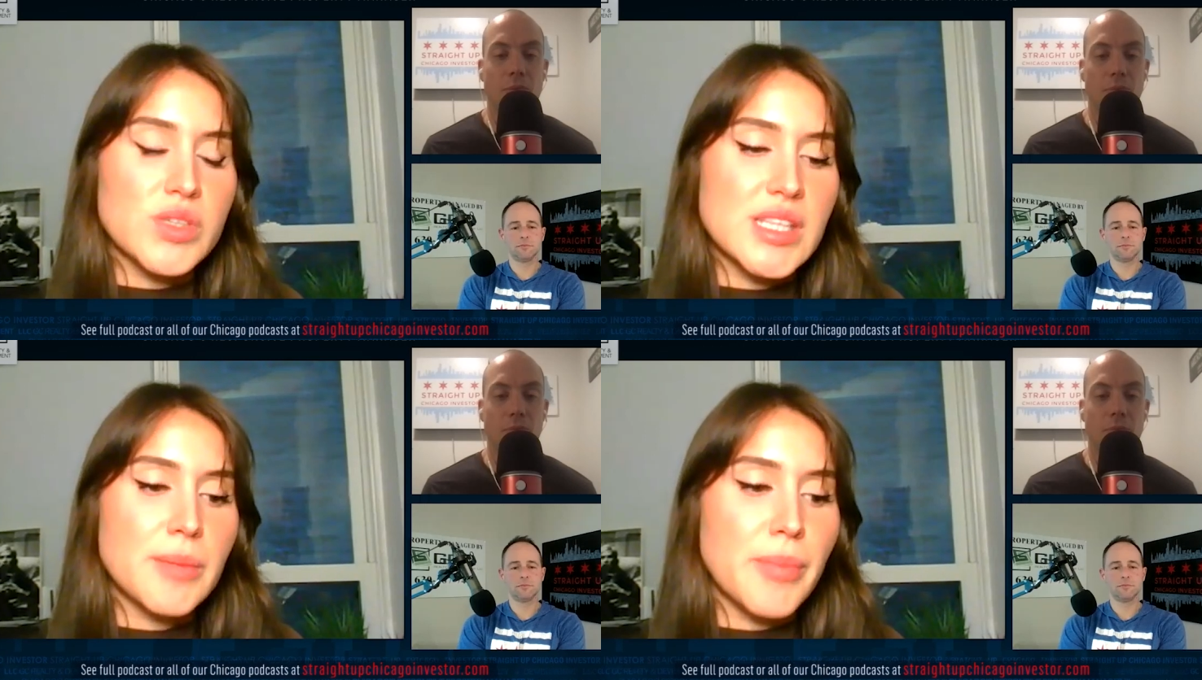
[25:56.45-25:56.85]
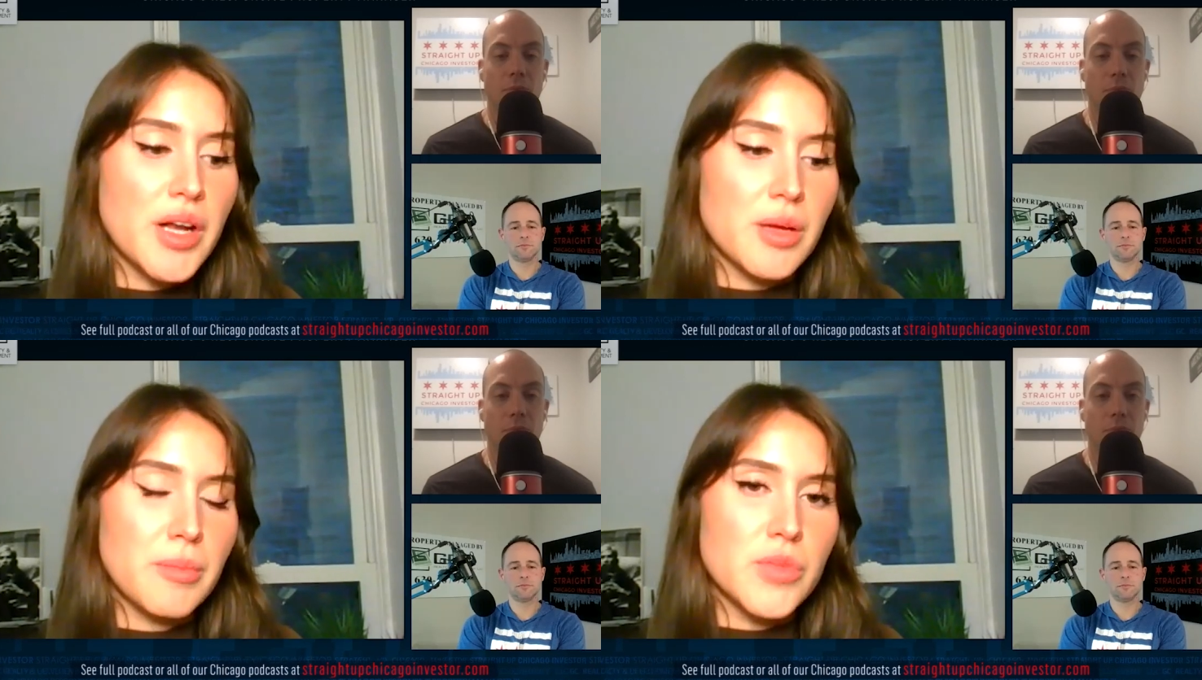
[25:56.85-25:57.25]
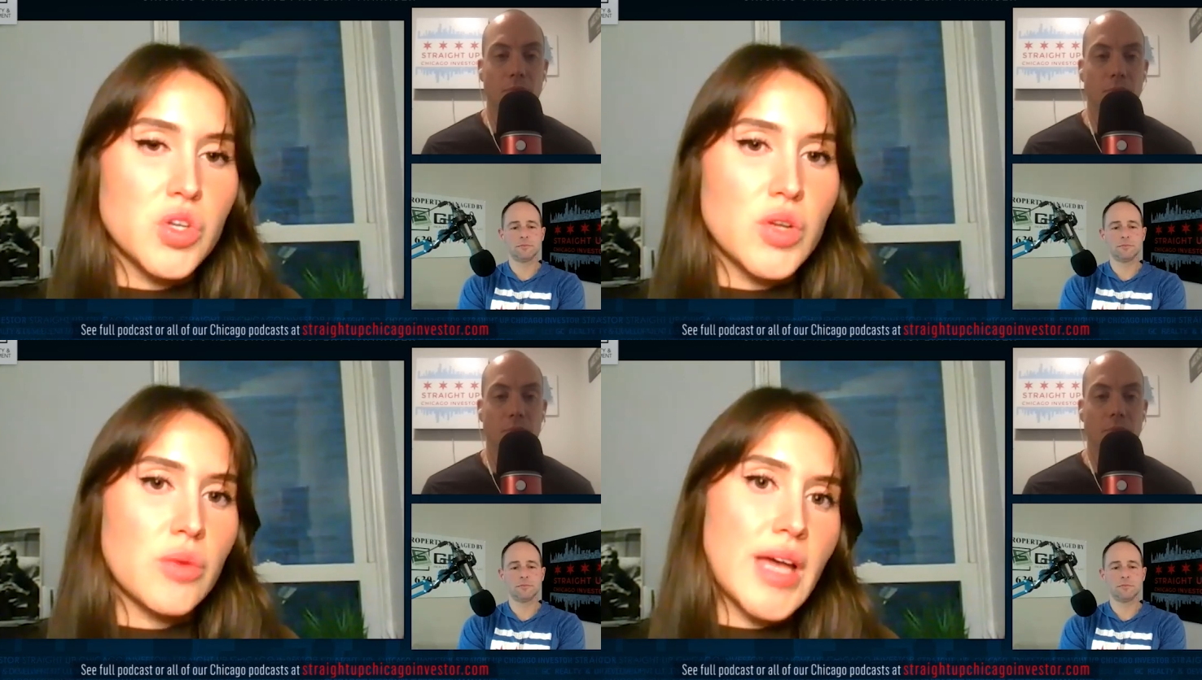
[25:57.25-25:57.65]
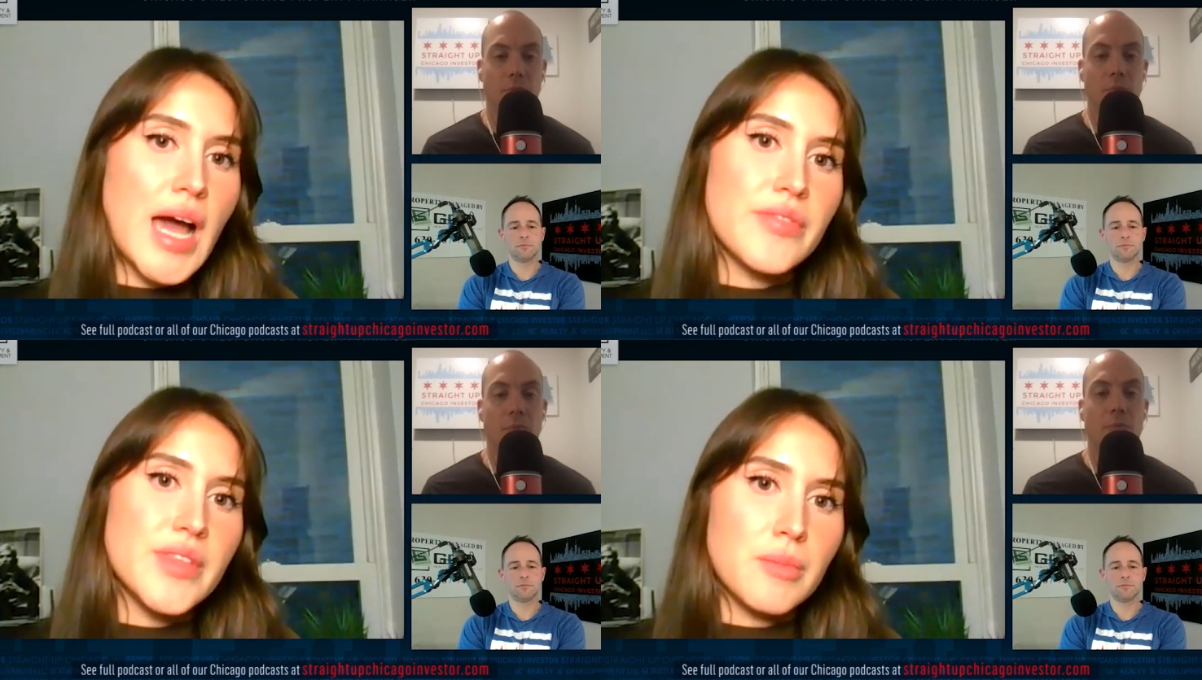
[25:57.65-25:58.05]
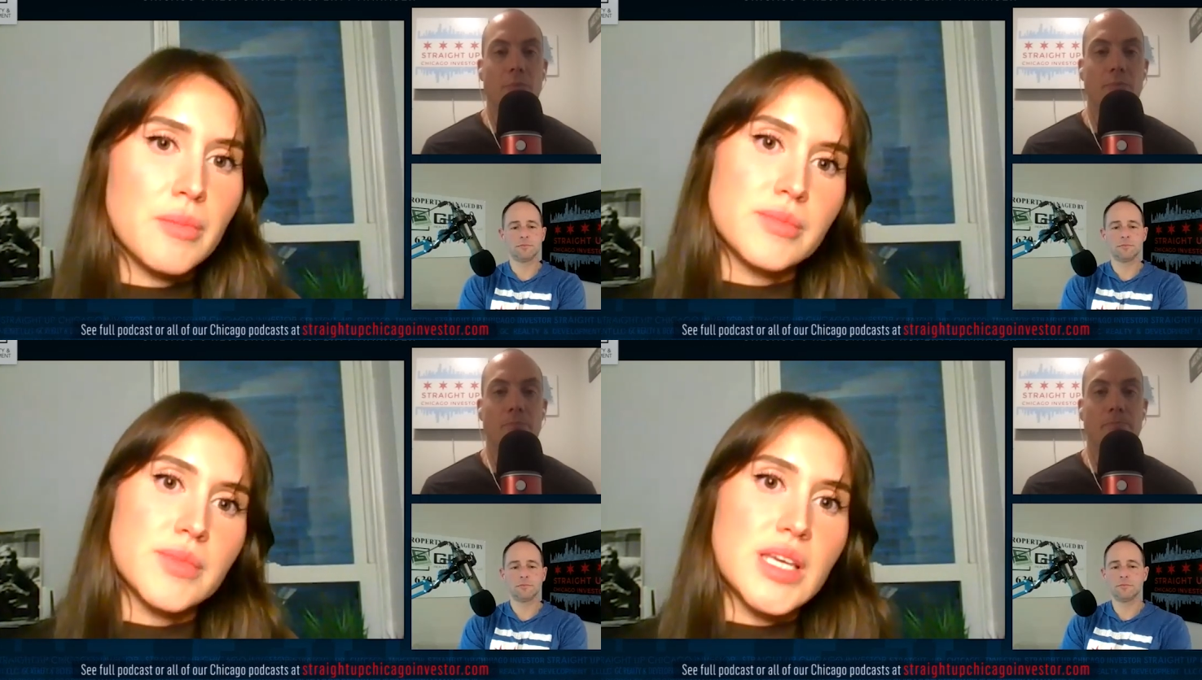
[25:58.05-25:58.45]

Speaker 1: was in the bottom unit we had them